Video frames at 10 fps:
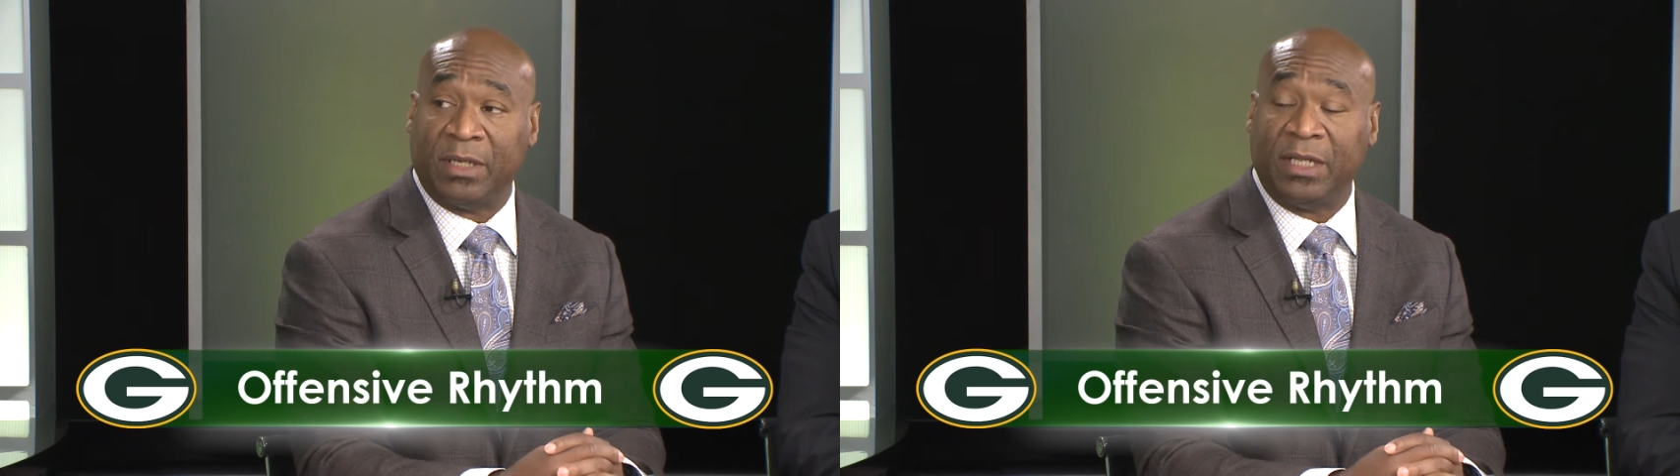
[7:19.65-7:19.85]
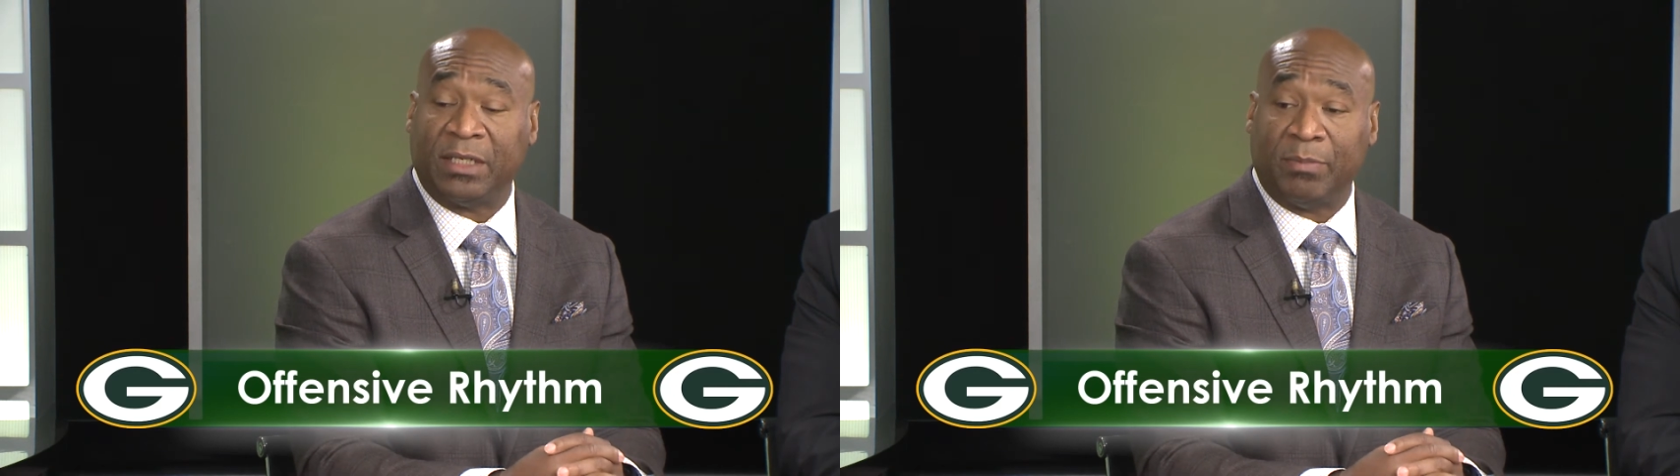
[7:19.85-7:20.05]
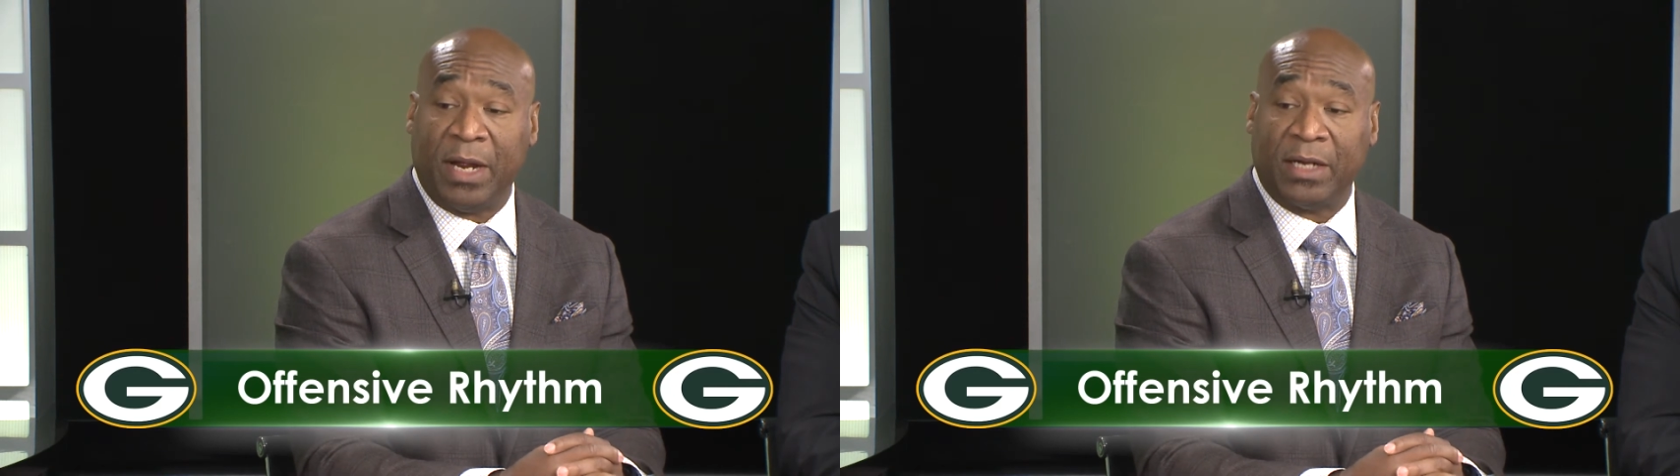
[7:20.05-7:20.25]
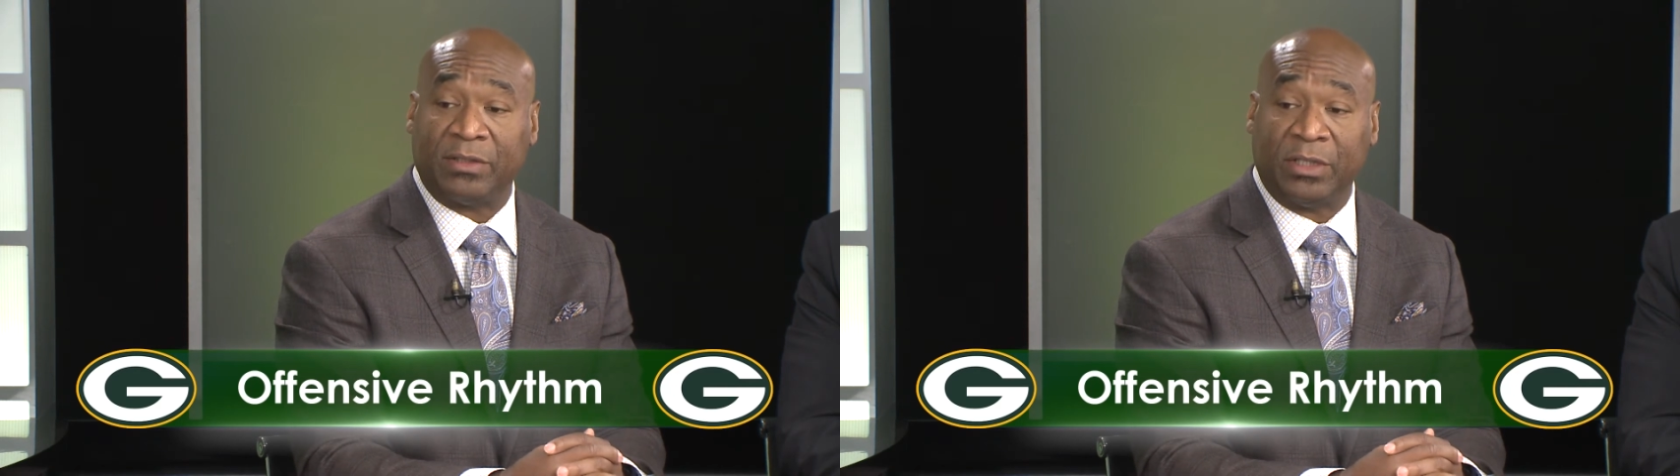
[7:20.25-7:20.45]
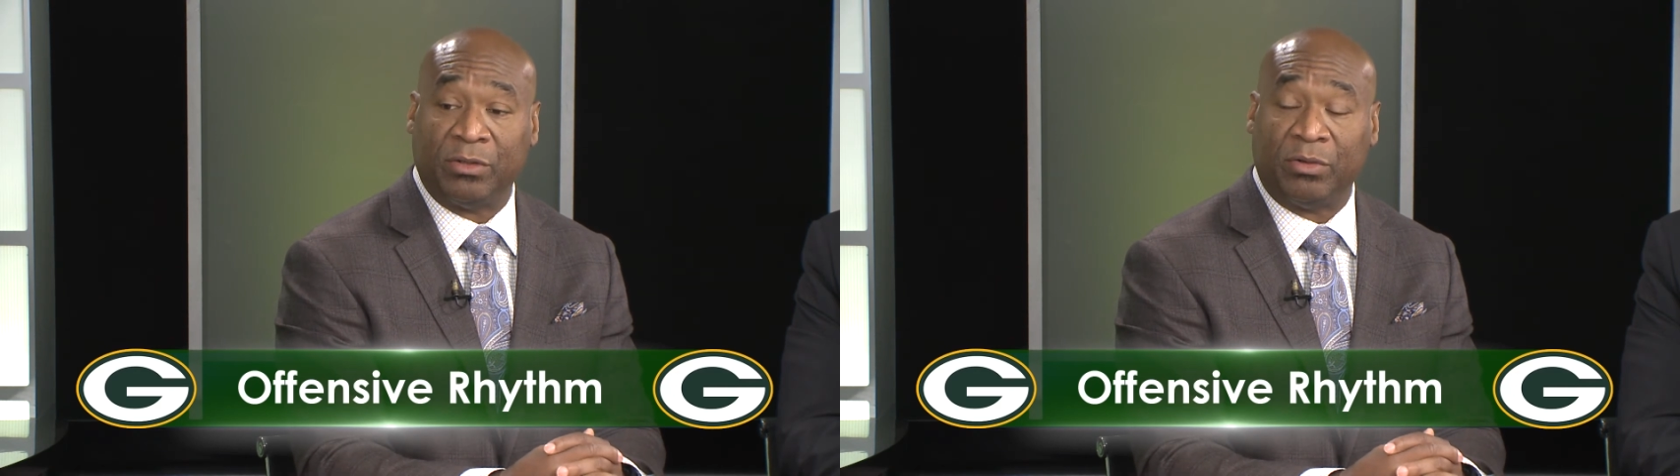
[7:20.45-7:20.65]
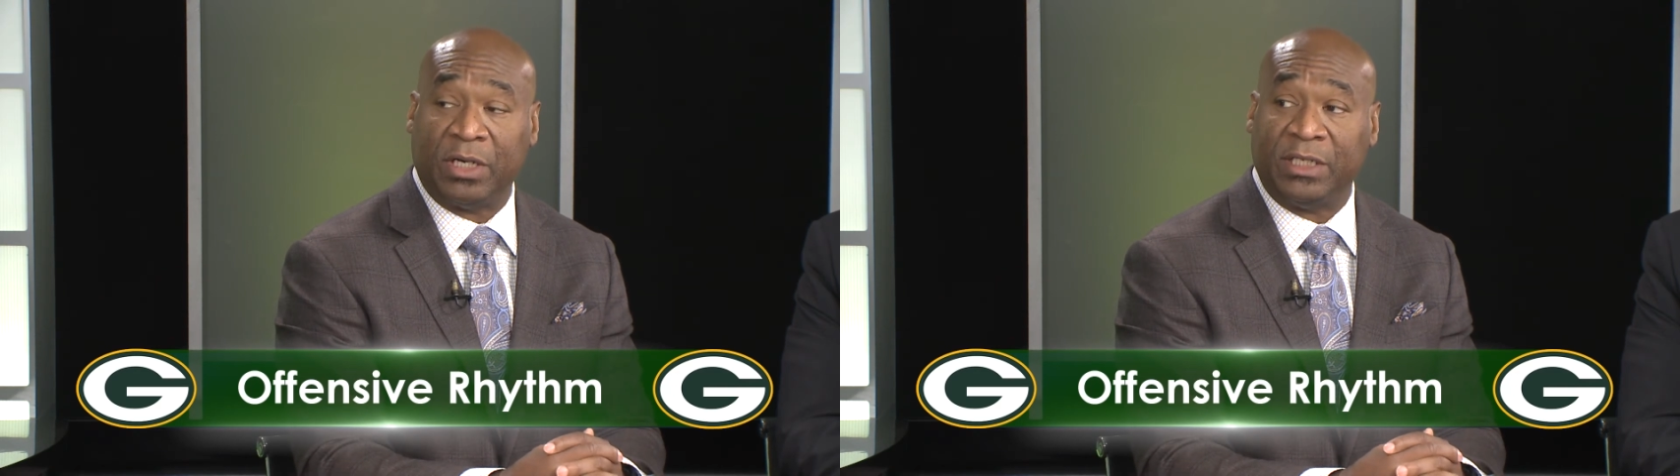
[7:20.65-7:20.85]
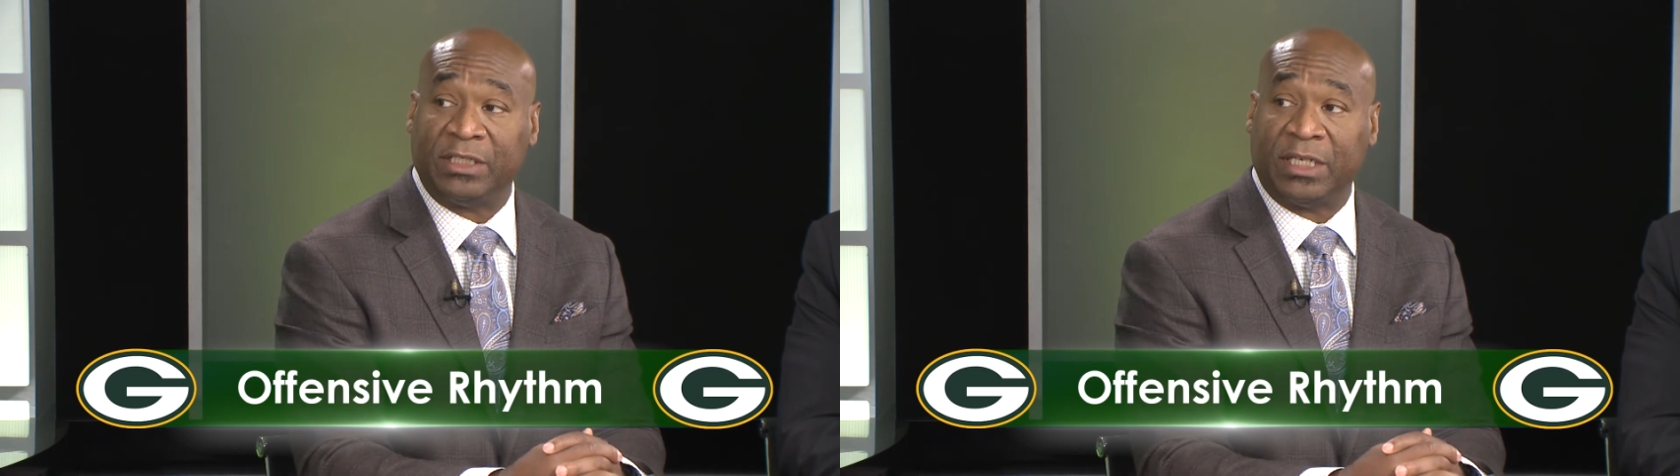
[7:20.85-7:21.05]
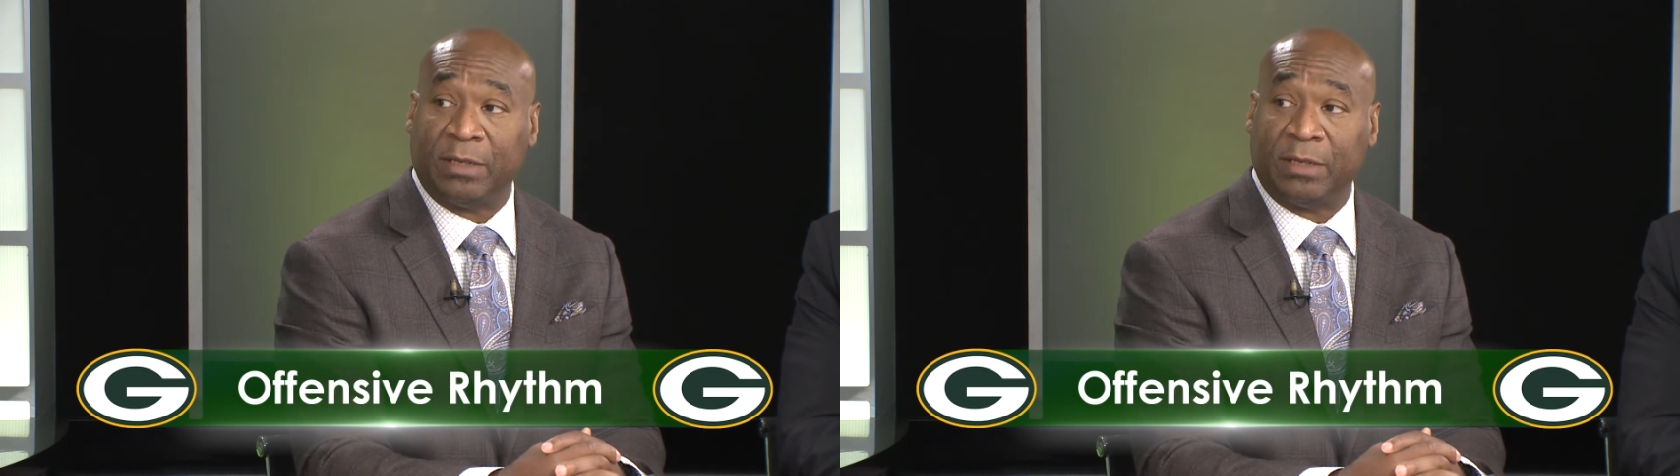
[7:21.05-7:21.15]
I think the Packers can go and at least